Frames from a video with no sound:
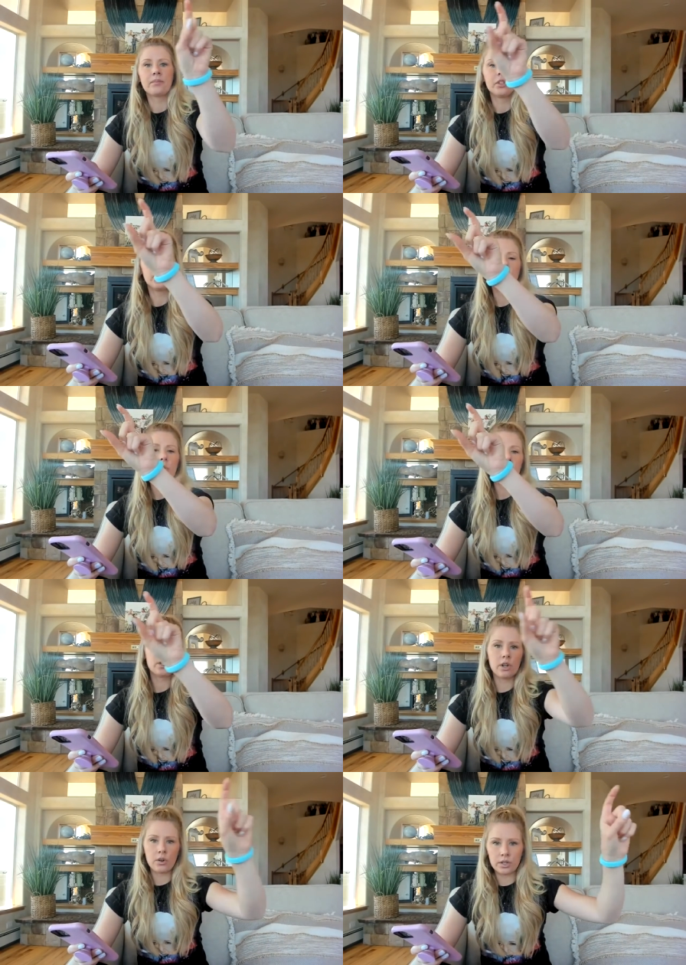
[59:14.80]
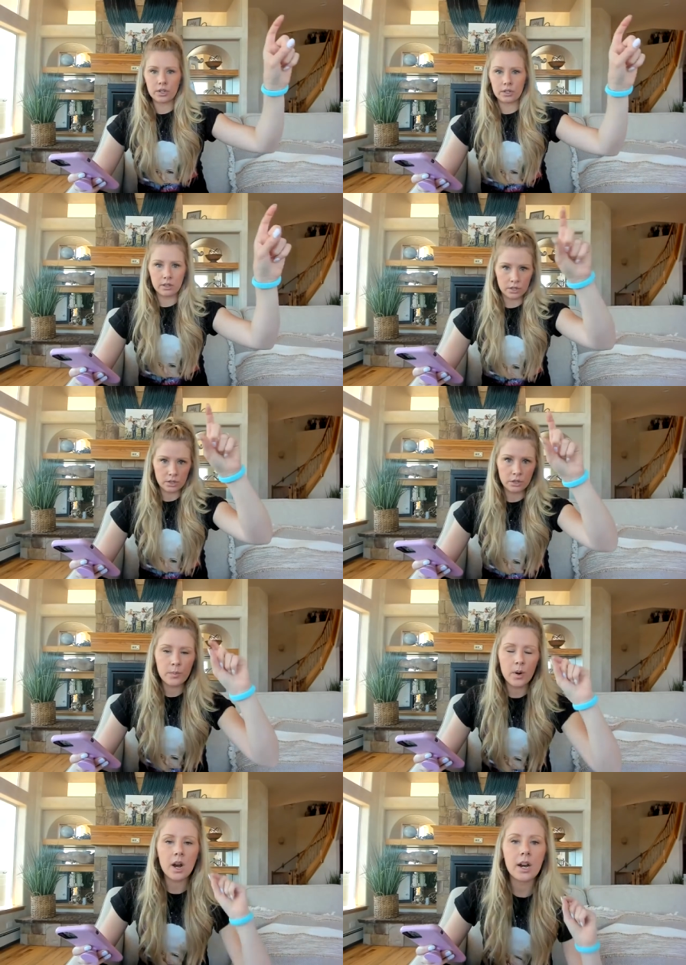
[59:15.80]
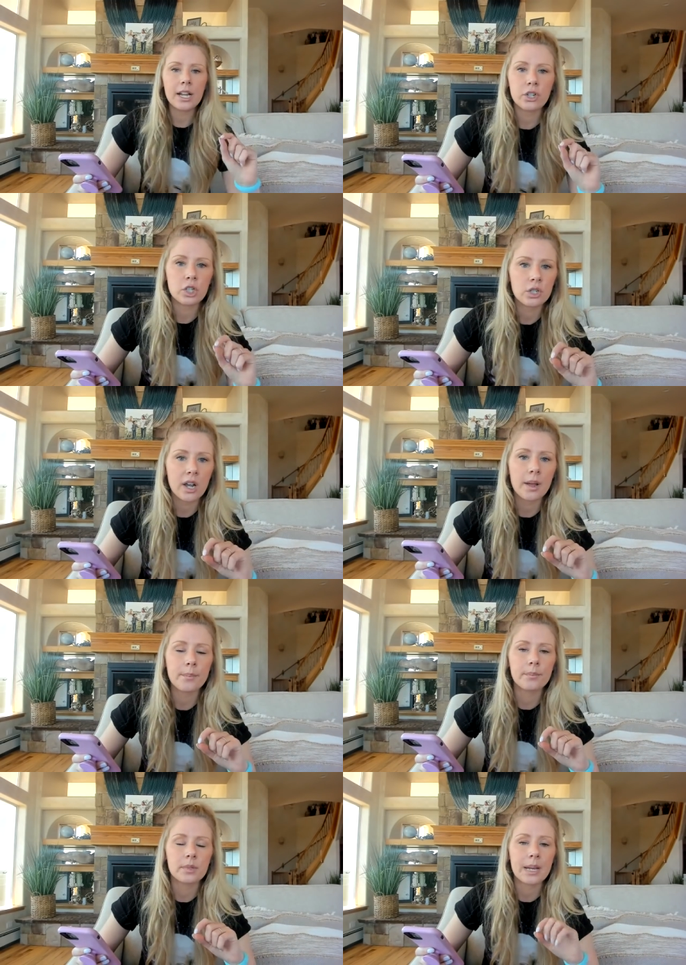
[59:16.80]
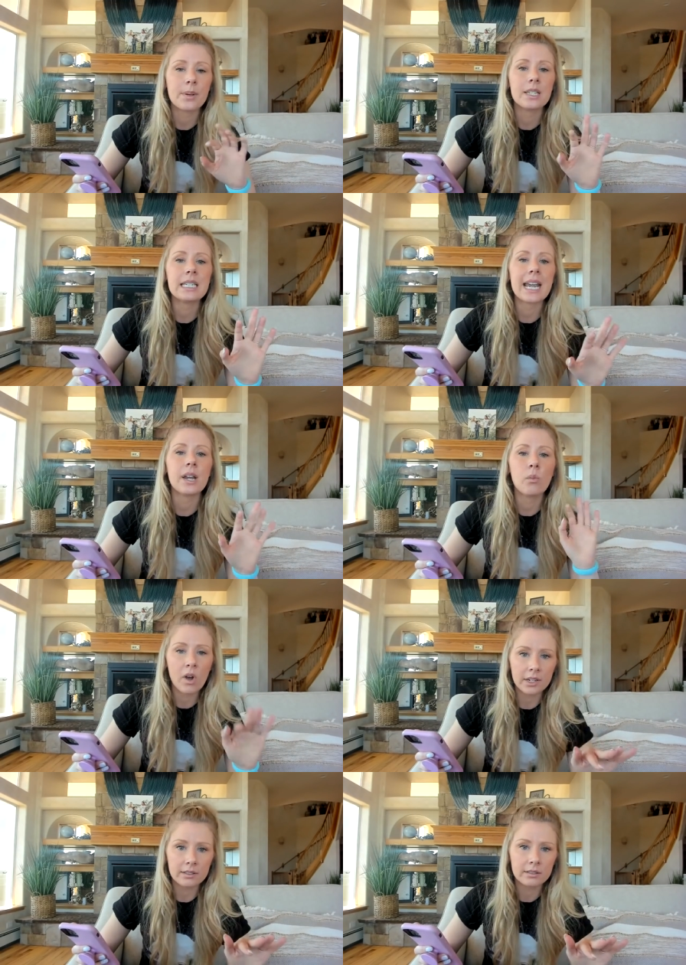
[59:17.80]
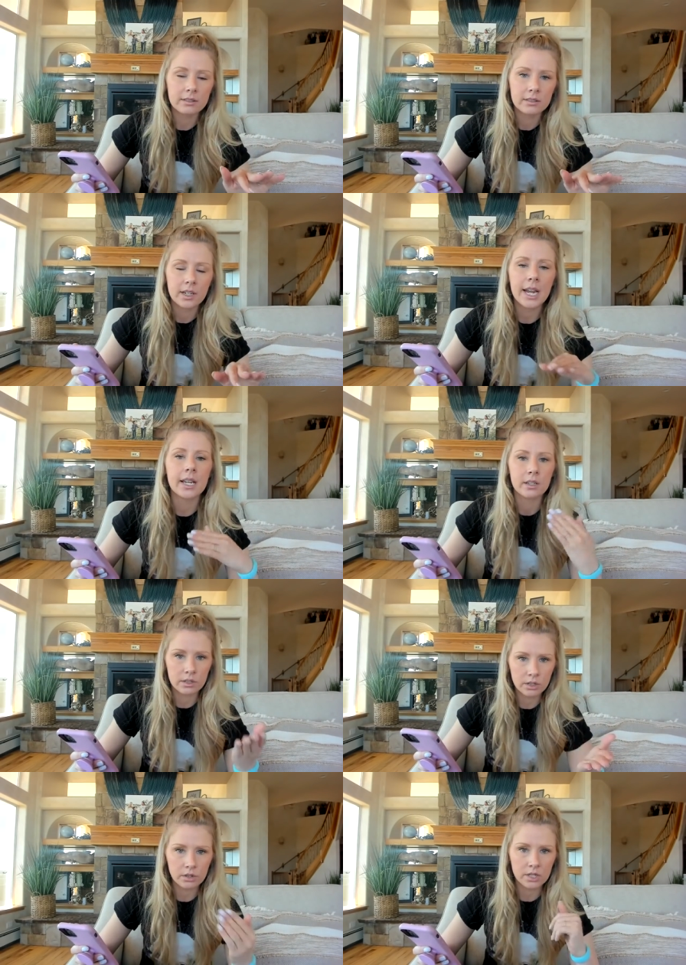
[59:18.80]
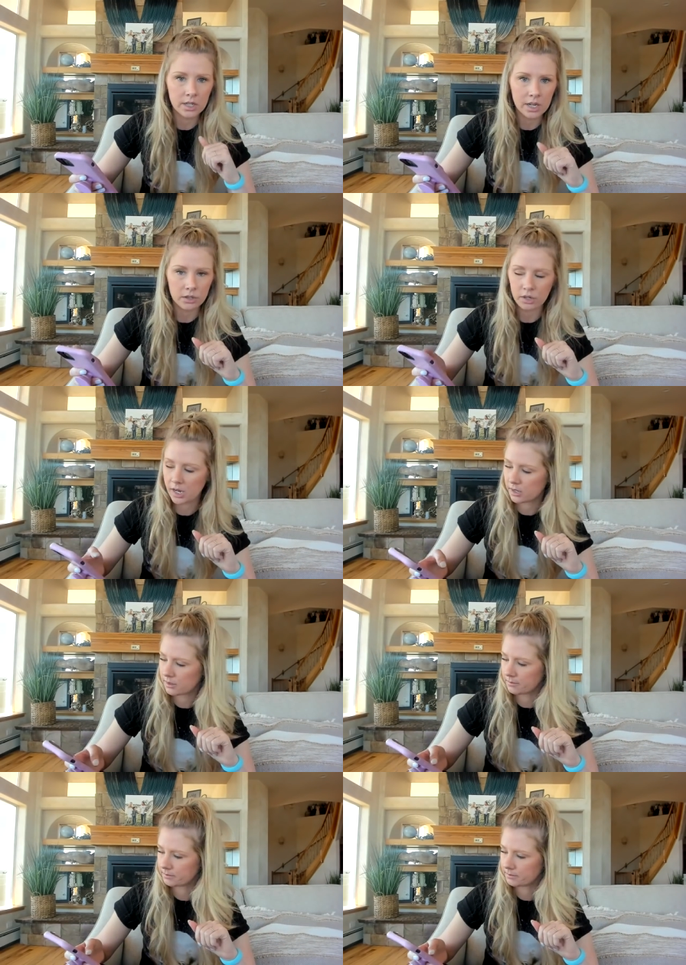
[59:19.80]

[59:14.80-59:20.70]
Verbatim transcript: you're going to go to the, the search bar and just um, type in day one and you'll see yesterday's.